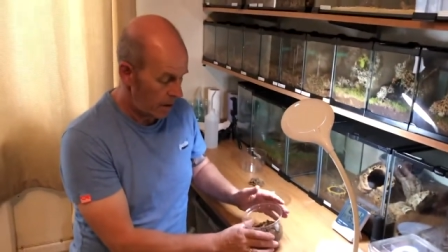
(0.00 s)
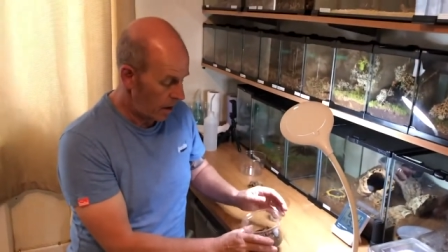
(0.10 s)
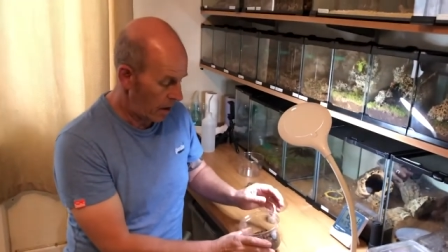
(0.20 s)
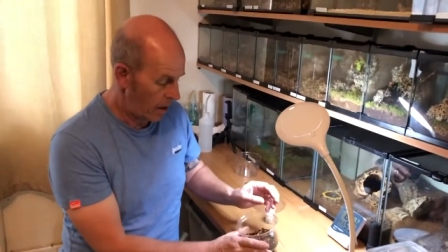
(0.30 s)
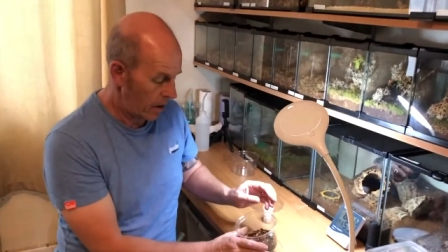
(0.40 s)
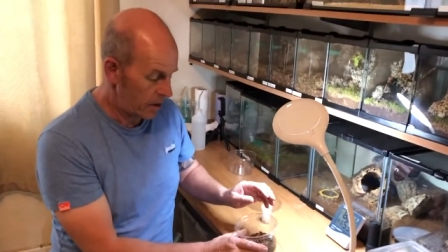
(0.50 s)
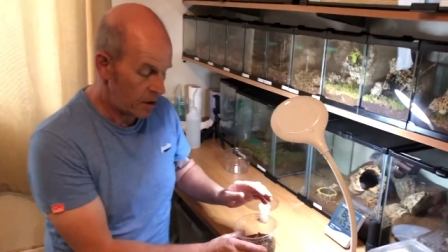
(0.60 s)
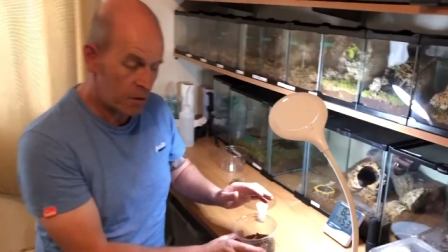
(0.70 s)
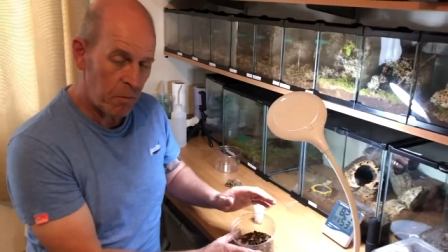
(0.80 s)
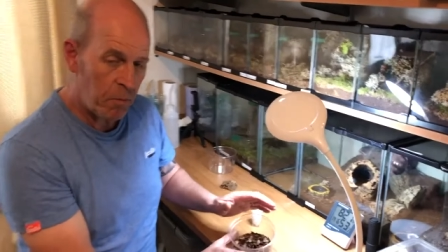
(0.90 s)
Uh,
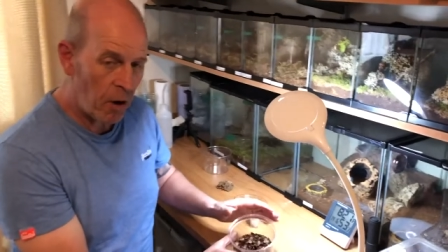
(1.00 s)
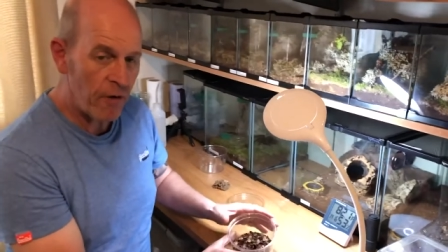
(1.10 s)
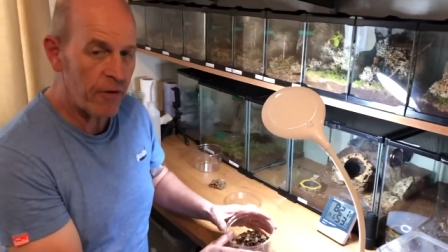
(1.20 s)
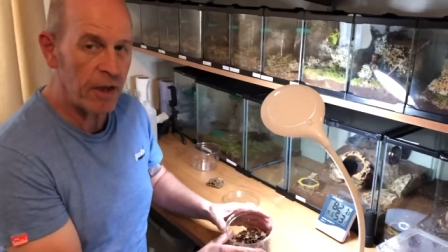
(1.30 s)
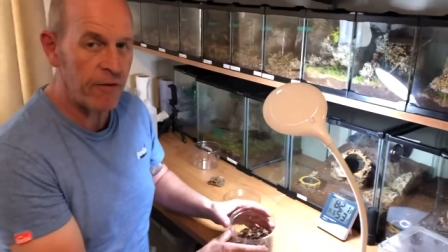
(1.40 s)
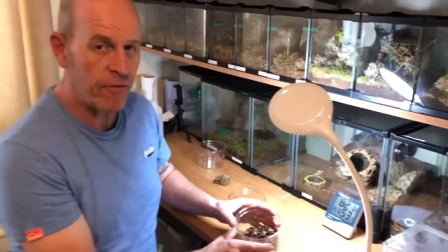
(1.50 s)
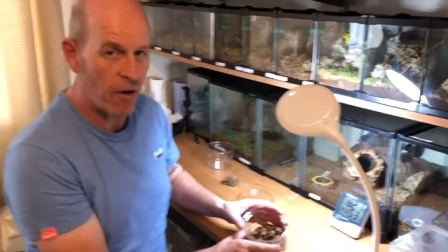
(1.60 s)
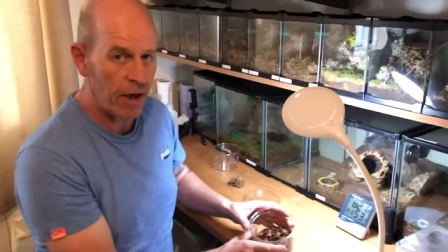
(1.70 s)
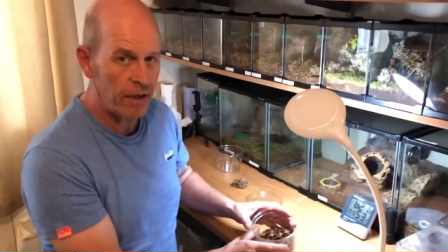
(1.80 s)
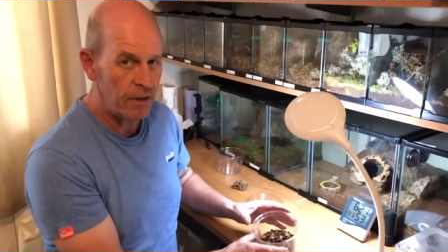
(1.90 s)
it's perfectly
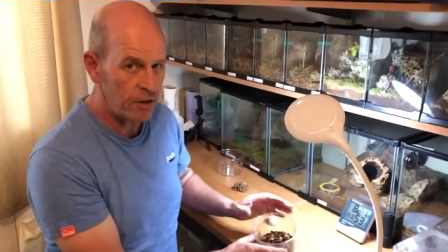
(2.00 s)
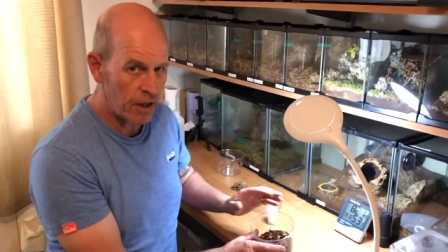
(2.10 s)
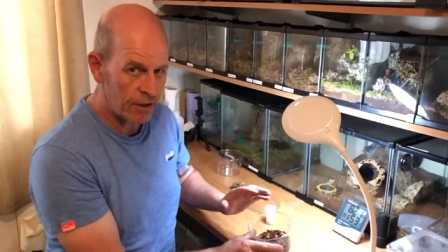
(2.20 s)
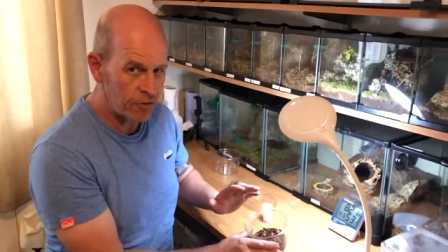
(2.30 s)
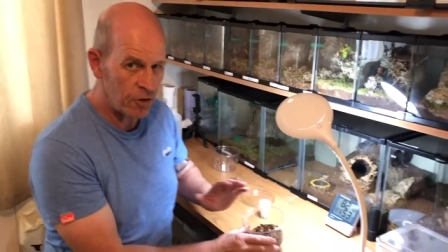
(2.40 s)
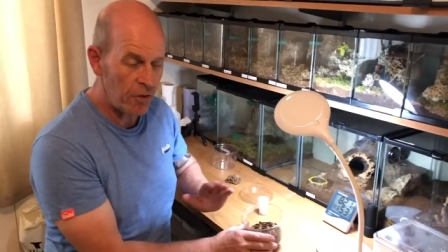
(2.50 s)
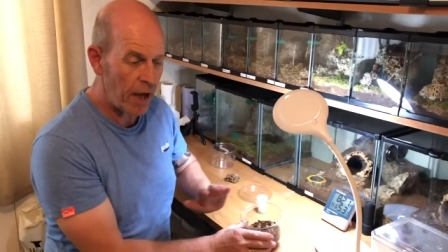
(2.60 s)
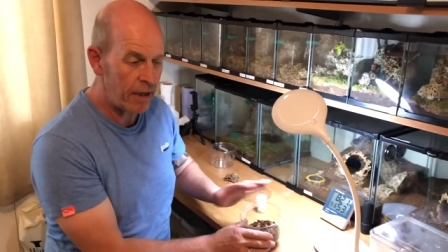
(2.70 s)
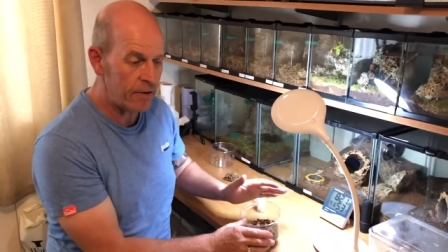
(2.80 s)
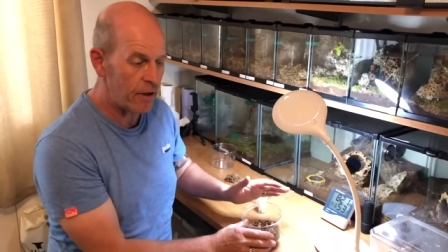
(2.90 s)
fine. You don't have to do
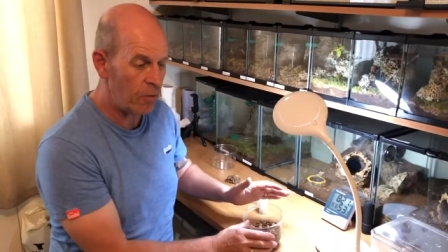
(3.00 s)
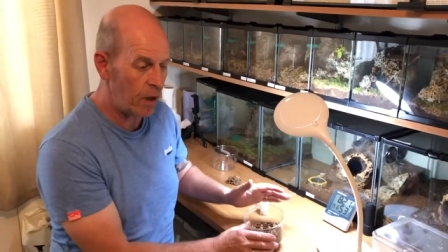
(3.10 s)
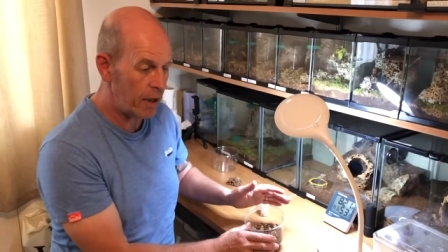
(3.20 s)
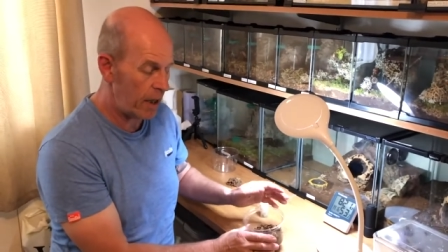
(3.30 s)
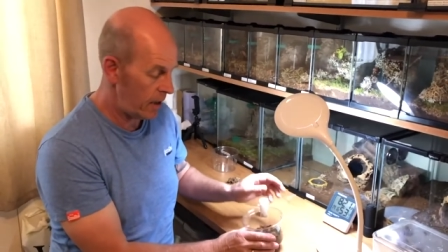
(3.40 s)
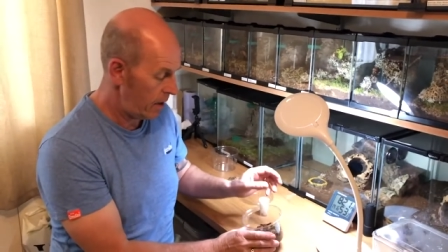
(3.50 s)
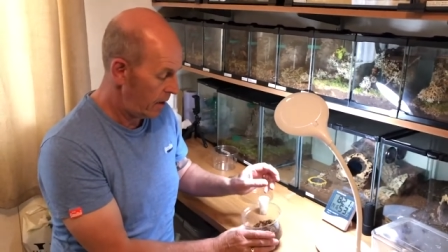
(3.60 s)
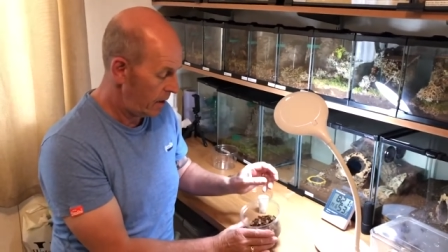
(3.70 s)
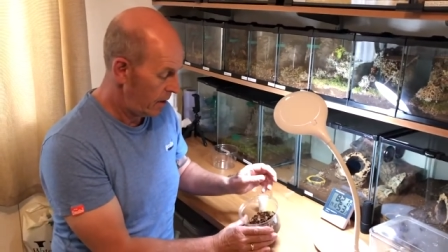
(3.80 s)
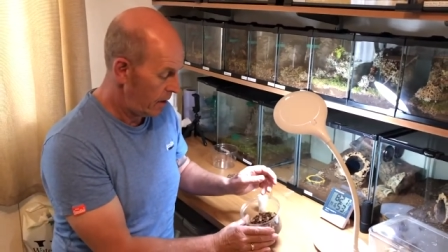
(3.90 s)
anything with it.
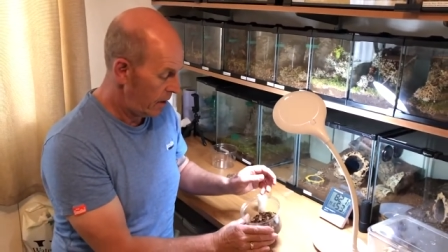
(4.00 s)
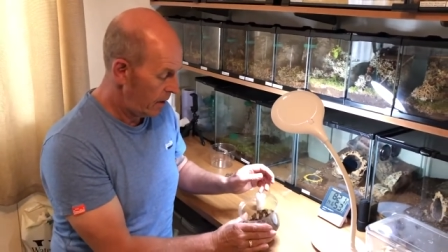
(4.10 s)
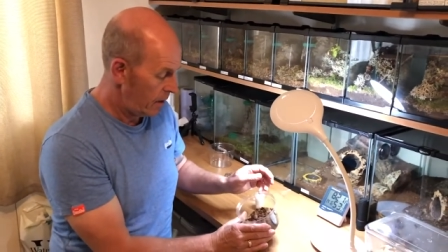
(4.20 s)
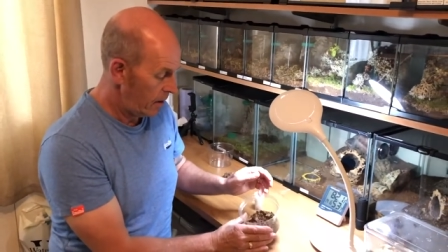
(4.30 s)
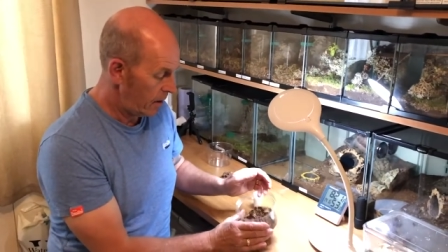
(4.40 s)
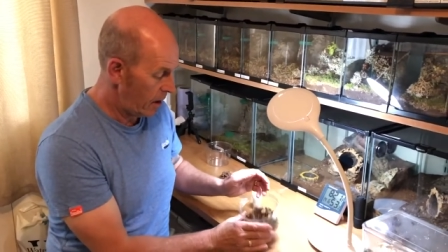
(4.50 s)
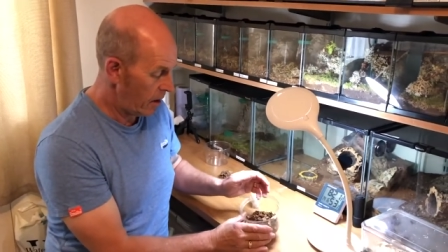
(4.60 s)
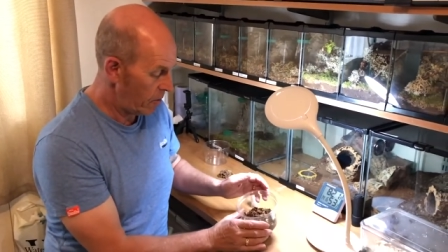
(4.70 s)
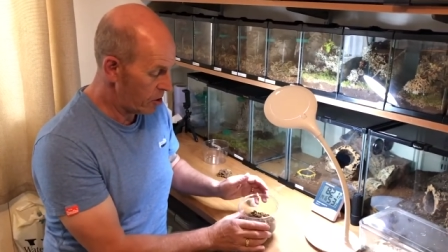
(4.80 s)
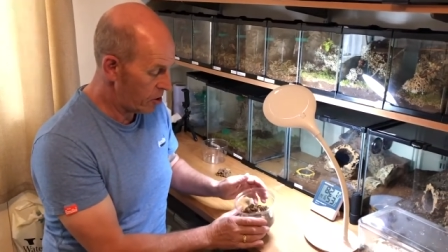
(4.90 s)

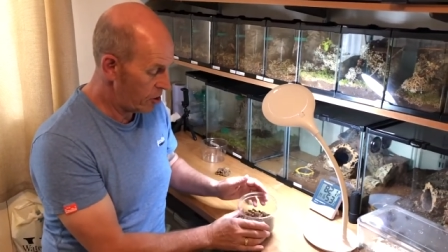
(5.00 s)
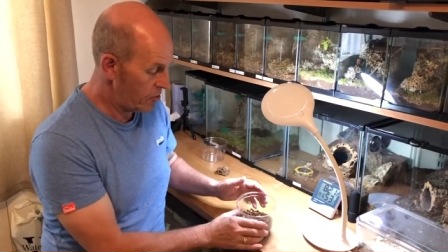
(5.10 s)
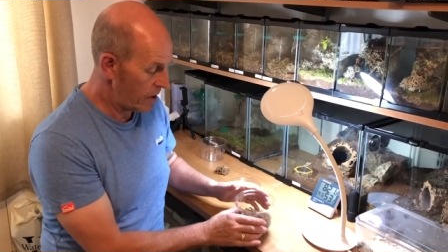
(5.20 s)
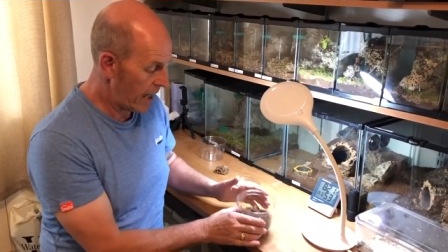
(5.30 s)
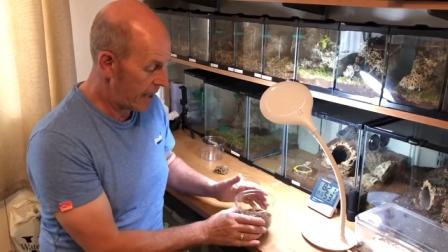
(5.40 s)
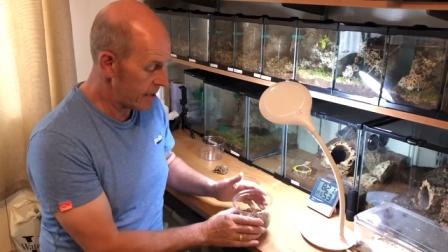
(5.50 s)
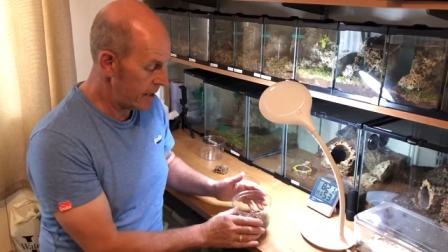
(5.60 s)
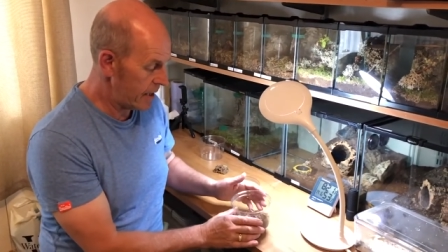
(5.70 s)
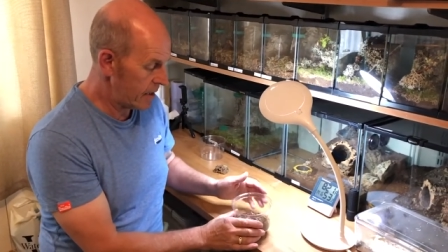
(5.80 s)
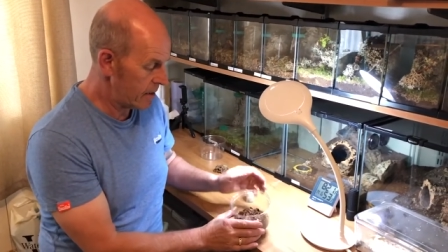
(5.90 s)
Uh, I just use it as it
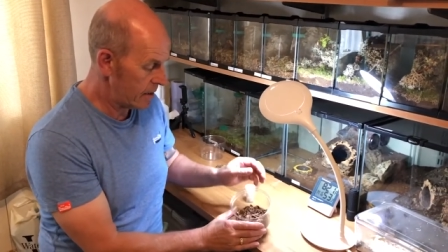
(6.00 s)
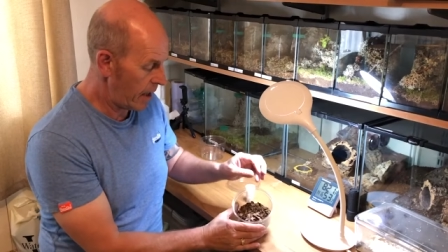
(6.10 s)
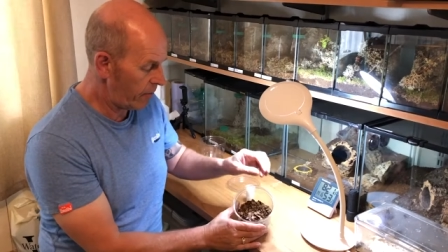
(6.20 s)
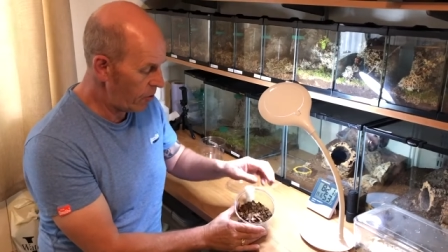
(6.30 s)
is. Now, if